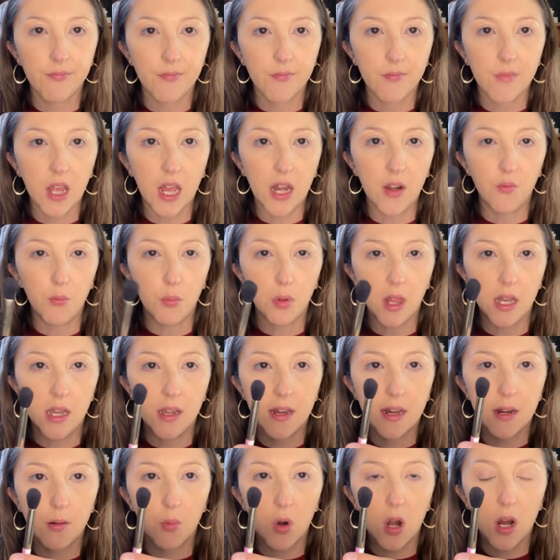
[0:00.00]
kind of
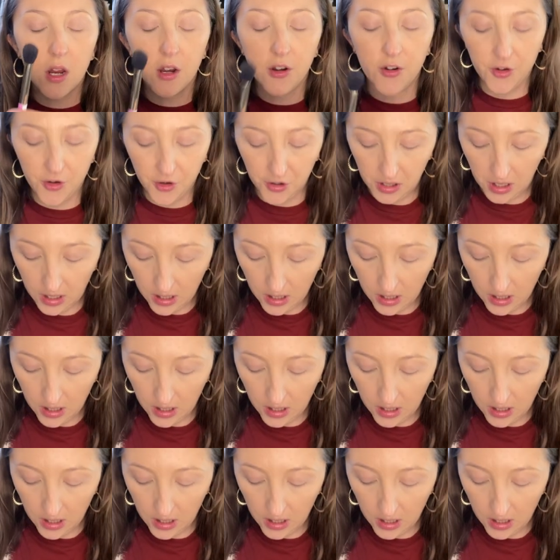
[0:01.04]
blending brush.